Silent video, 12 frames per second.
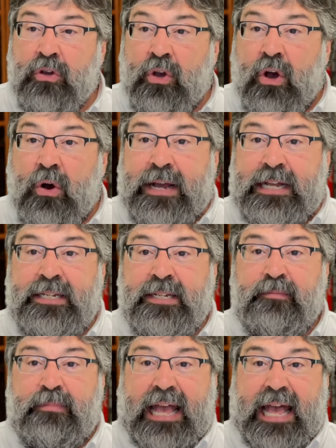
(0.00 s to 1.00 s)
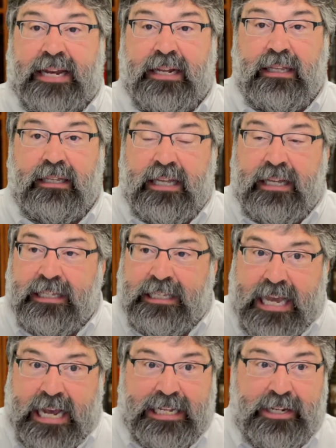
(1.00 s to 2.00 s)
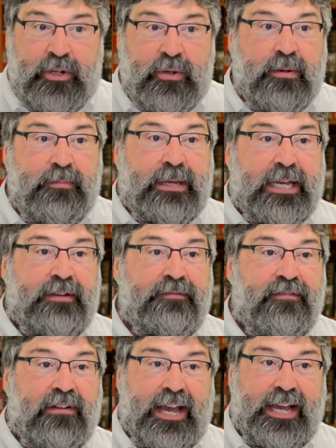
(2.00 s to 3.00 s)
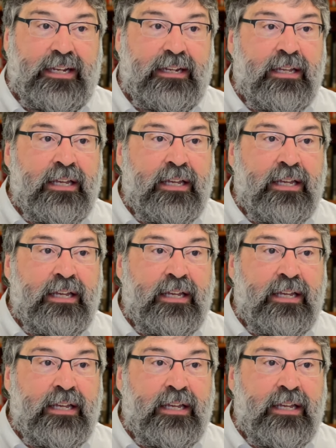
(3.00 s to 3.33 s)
Go into battle, get into a big fight,